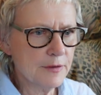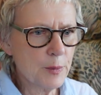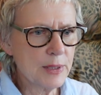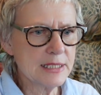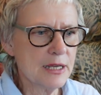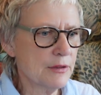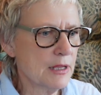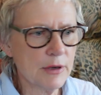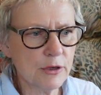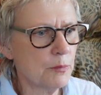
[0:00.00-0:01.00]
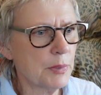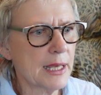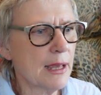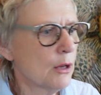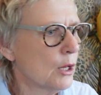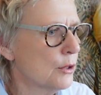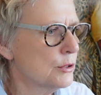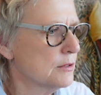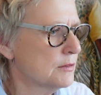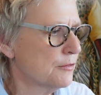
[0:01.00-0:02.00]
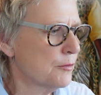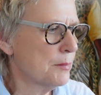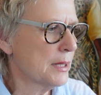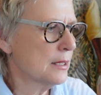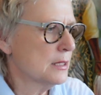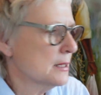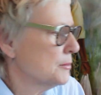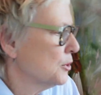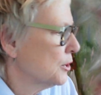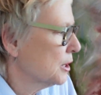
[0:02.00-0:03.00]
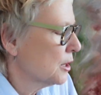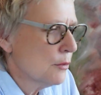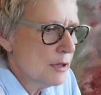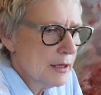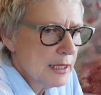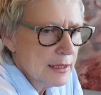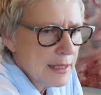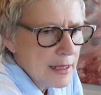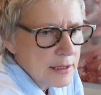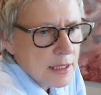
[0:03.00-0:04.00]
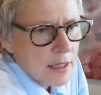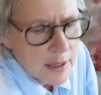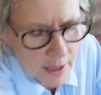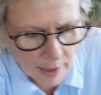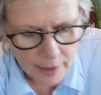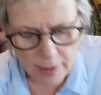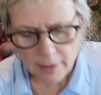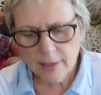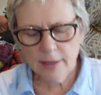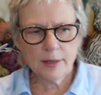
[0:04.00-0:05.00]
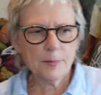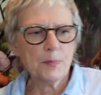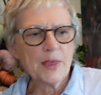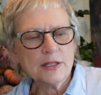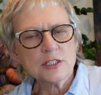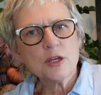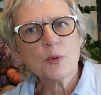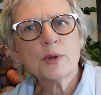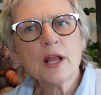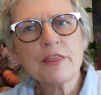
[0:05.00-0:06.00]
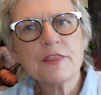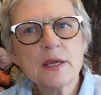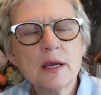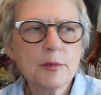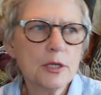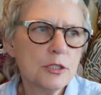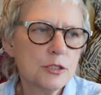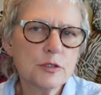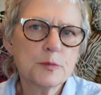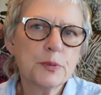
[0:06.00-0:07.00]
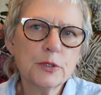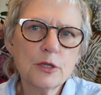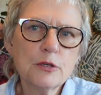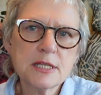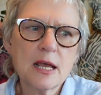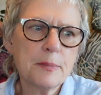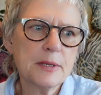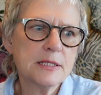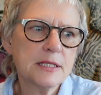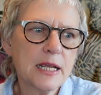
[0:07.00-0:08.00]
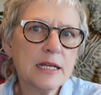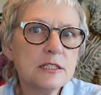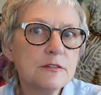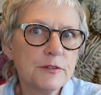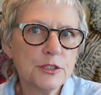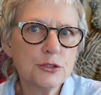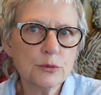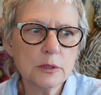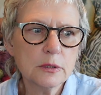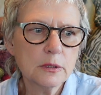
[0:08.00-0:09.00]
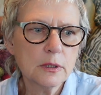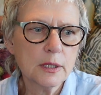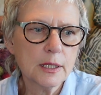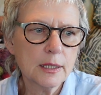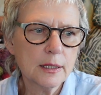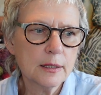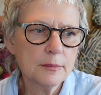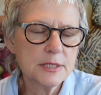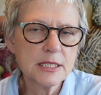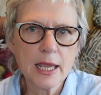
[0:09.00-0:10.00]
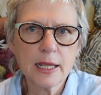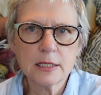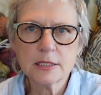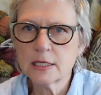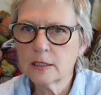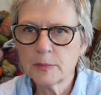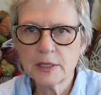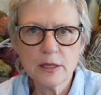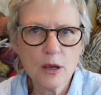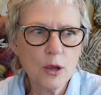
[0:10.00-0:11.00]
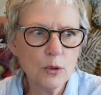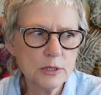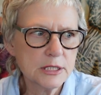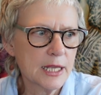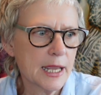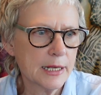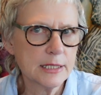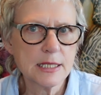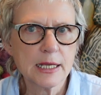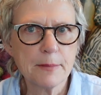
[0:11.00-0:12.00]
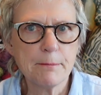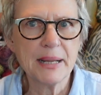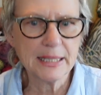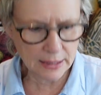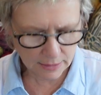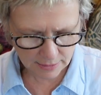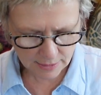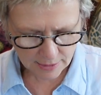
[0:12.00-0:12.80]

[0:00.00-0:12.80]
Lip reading: I went out there, I could pick out loads of different bundles. I'm not going to go there and get that. And so what I think I'm going to do is put those up as individual skeins, and it'll be the whole skein. It's like a bundle.